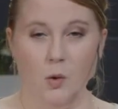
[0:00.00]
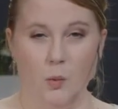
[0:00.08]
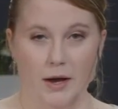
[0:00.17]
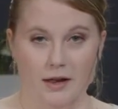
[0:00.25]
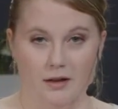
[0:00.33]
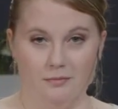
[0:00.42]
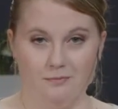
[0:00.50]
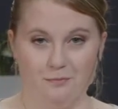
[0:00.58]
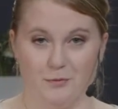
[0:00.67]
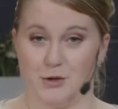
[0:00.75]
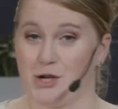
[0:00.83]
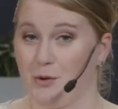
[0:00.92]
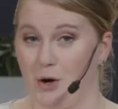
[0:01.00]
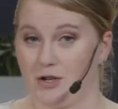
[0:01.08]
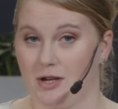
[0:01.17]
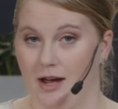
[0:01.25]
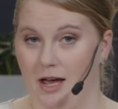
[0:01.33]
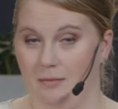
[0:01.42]
Well, she
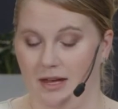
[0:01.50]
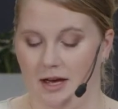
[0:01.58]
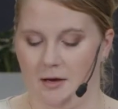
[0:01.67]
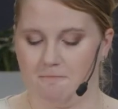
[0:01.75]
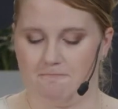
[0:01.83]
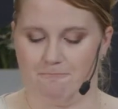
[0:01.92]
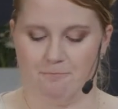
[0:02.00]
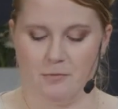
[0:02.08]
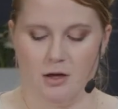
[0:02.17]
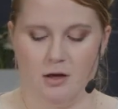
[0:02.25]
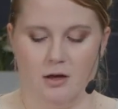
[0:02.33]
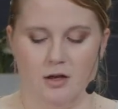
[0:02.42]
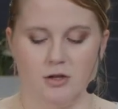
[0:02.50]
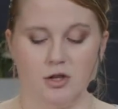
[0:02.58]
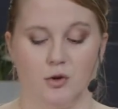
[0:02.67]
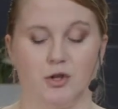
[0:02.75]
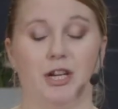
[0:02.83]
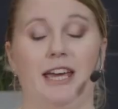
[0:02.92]
works at IBM,
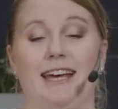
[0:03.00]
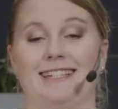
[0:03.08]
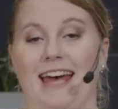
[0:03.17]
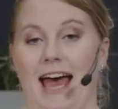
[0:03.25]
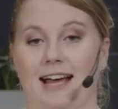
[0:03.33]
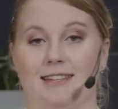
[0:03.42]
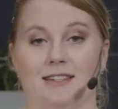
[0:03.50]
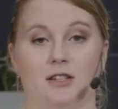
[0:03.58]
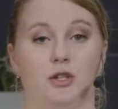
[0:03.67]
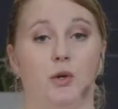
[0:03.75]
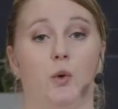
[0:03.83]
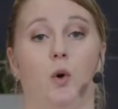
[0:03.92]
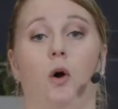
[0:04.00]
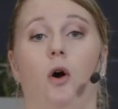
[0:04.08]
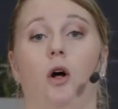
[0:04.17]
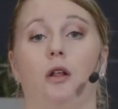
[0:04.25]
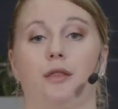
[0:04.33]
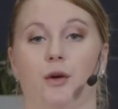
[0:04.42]
so she has access to
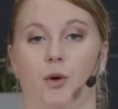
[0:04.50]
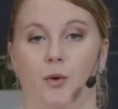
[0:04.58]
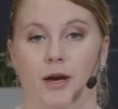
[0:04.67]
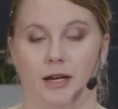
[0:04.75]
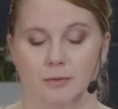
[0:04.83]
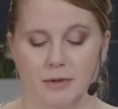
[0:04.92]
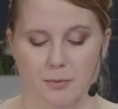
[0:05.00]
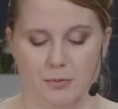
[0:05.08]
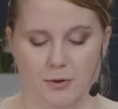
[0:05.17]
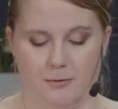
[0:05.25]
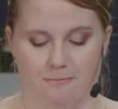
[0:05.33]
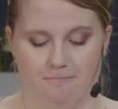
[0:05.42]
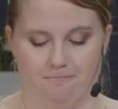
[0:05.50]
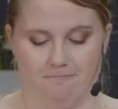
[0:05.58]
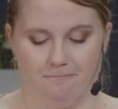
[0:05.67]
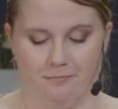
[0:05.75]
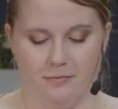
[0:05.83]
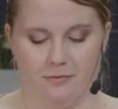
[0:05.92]
all the correct people.
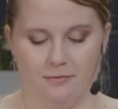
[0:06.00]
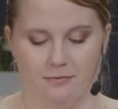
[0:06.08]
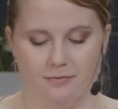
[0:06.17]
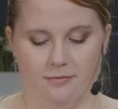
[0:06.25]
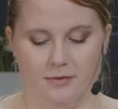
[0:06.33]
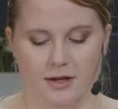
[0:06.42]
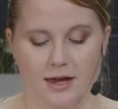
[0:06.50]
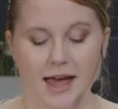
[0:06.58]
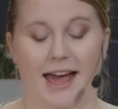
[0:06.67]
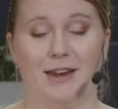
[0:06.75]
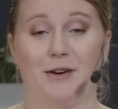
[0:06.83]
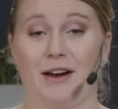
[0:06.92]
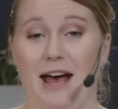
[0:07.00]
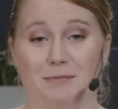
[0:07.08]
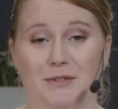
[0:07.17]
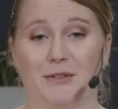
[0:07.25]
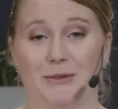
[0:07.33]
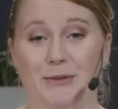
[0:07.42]
And you're
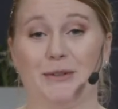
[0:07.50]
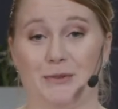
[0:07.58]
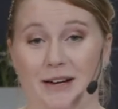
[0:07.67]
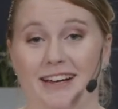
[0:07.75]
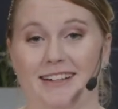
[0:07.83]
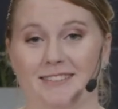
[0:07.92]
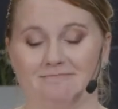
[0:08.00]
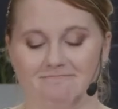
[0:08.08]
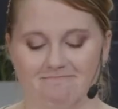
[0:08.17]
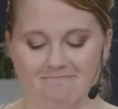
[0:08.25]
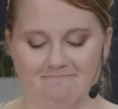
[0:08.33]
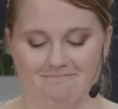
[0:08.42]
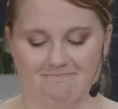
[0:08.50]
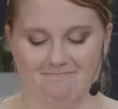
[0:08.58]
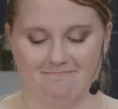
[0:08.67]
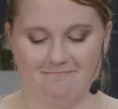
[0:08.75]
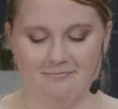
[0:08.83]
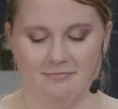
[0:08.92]
absolutely right.
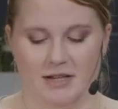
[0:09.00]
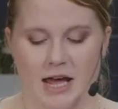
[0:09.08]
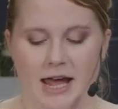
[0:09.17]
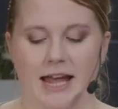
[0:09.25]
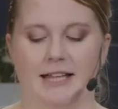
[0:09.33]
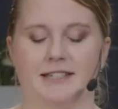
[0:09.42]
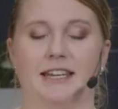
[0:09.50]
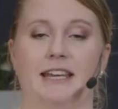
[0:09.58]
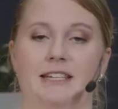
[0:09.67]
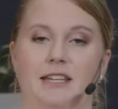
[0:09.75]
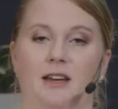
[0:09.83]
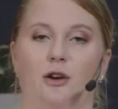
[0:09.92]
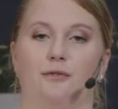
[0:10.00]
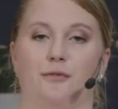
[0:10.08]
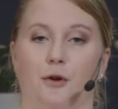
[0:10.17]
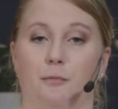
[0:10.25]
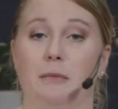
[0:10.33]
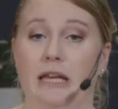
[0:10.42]
It's easier
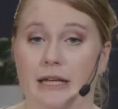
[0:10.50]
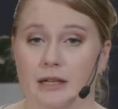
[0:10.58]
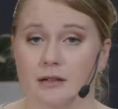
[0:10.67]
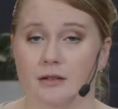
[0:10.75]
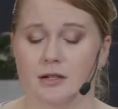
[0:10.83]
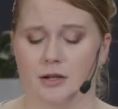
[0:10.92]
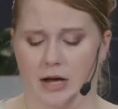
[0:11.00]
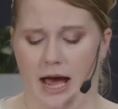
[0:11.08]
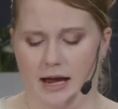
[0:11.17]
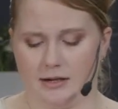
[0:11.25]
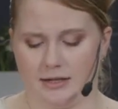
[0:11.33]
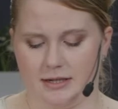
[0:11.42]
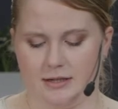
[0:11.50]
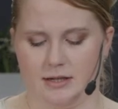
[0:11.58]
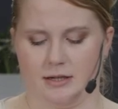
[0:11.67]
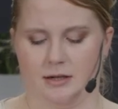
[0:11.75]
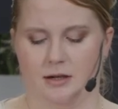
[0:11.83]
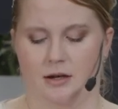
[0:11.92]
for me to access